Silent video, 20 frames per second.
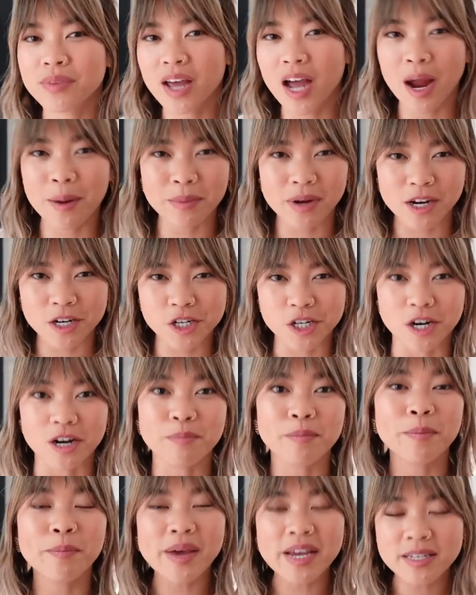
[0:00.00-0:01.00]
I'm not sure,
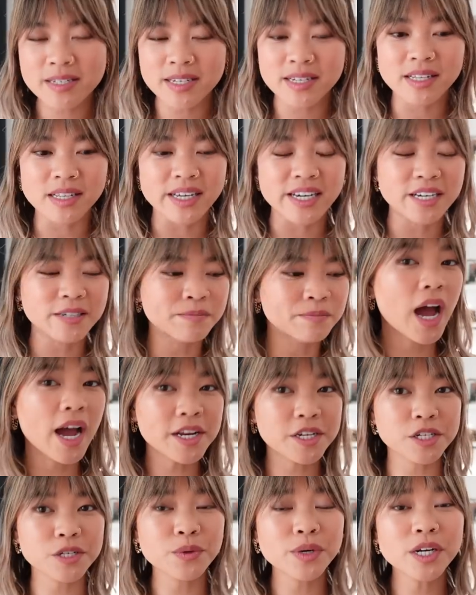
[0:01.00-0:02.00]
but basically I
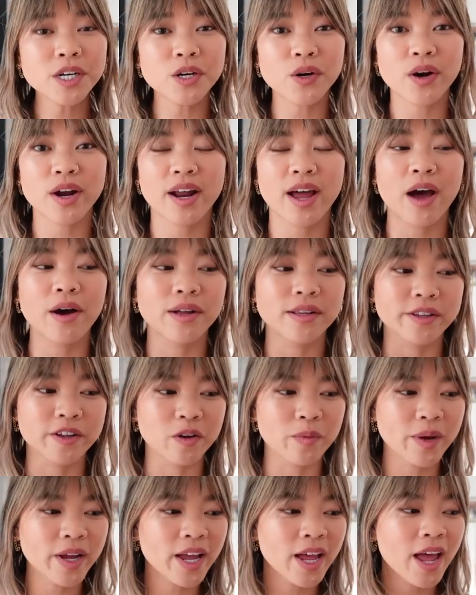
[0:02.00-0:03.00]
do wanna grow it out a
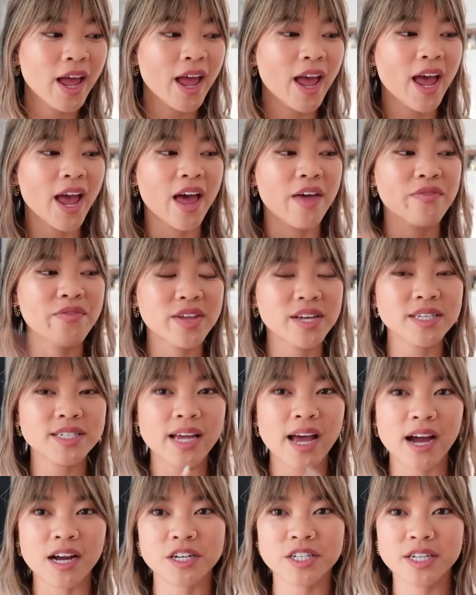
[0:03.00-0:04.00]
little bit and this
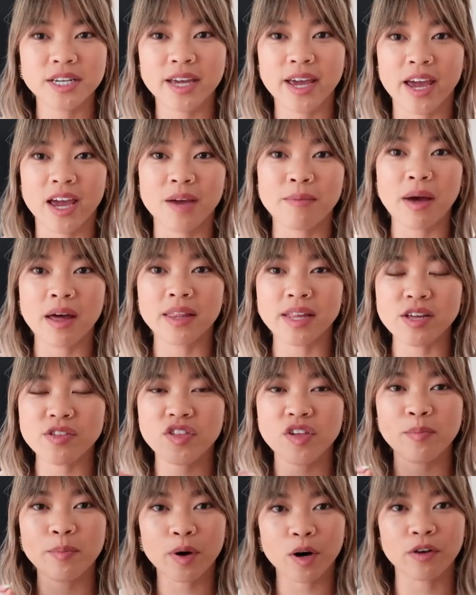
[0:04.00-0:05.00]
actually came at like
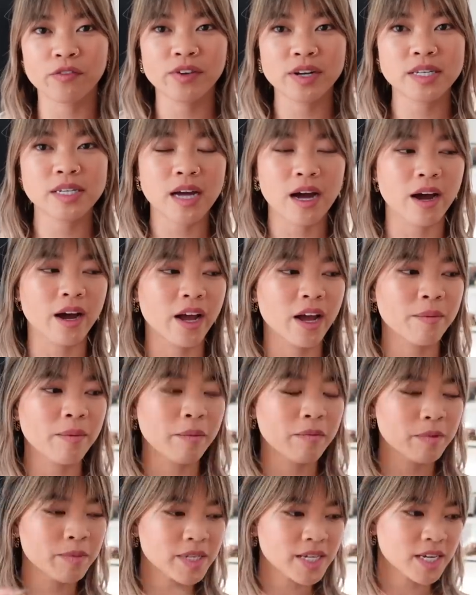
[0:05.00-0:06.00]
the perfect time. I'm
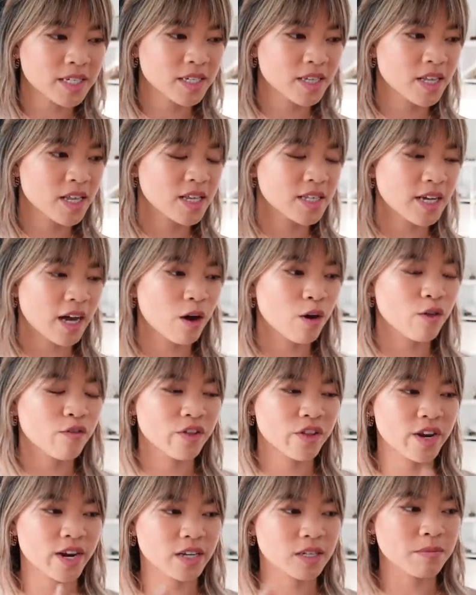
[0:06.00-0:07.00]
gonna be testing these out over
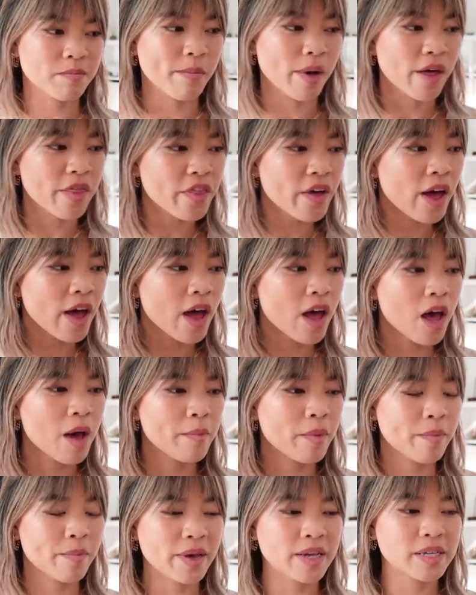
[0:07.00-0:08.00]
the next month,
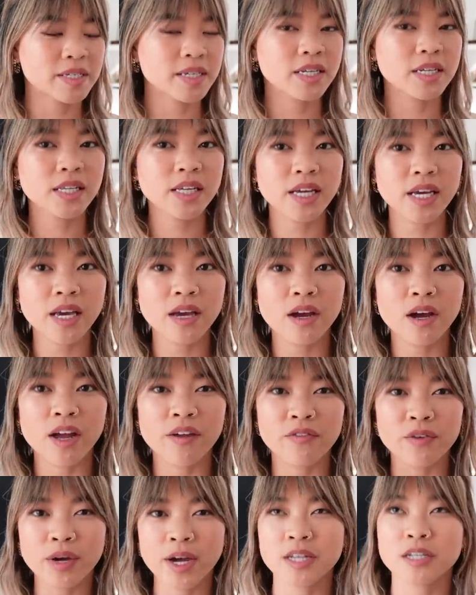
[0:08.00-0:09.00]
but basically
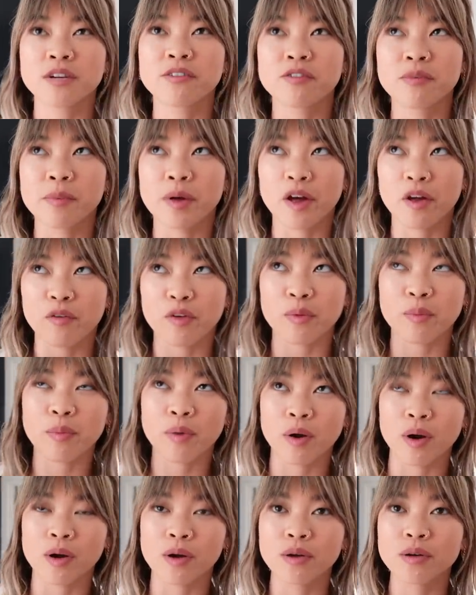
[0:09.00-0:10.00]
if you guys aren't familiar with
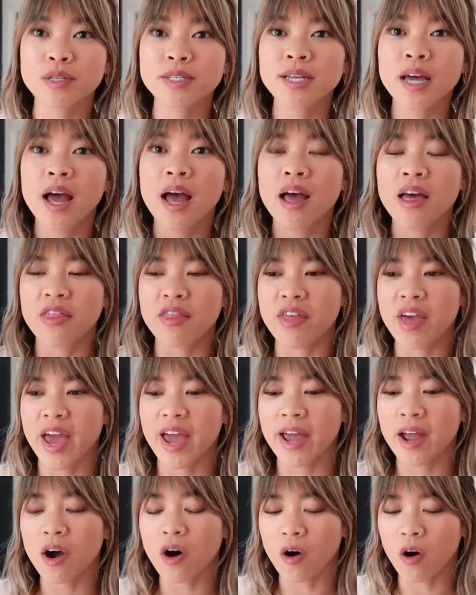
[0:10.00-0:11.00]
Prose,
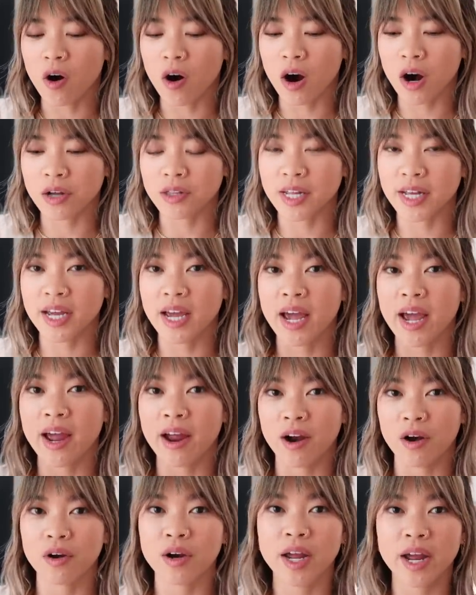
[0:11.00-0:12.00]
they are like a
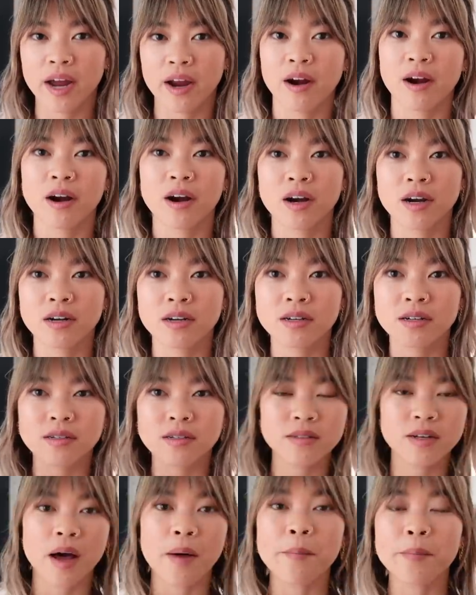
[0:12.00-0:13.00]
hair care
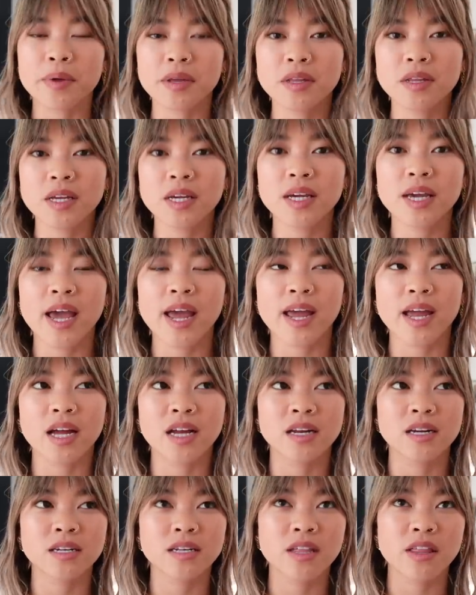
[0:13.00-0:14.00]
company
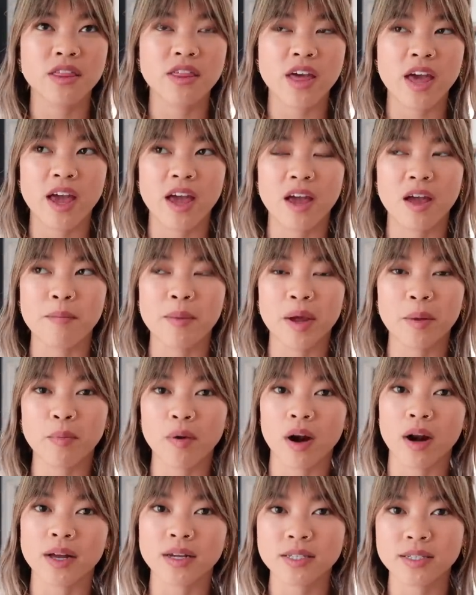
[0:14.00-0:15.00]
and they make
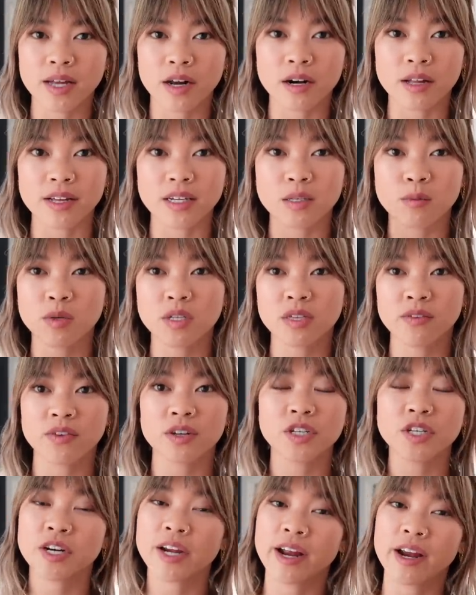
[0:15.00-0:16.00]
products that are like
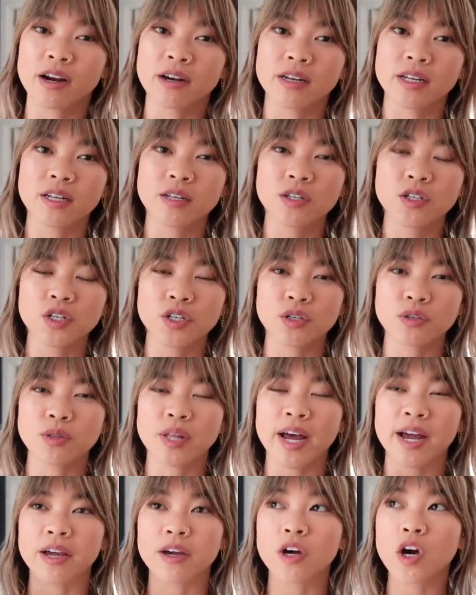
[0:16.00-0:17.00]
specific to your hair needs. So you
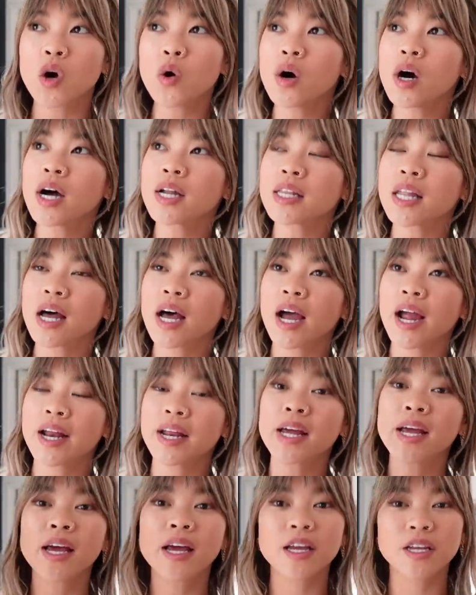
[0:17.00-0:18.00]
like go
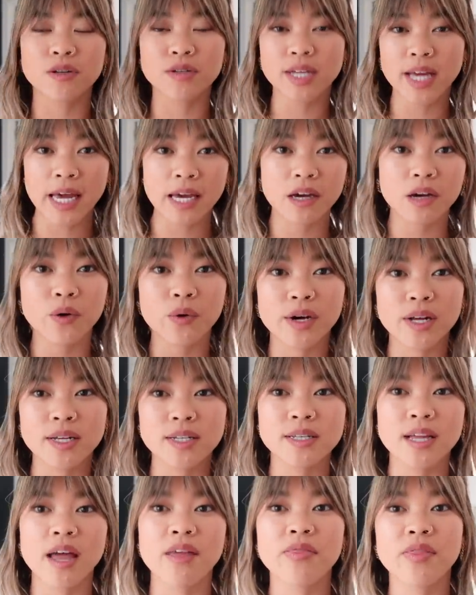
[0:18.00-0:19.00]
online, you take a
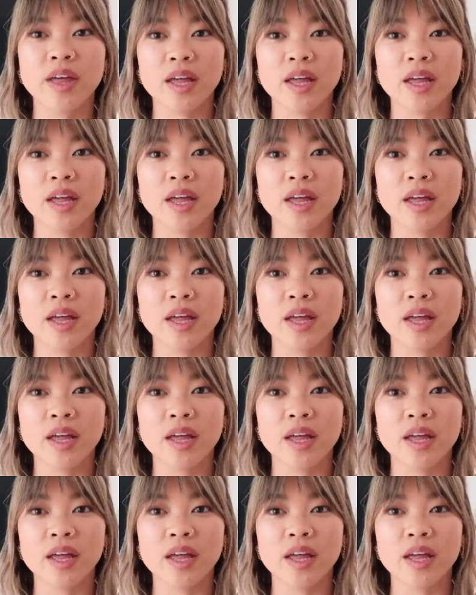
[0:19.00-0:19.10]
quiz, and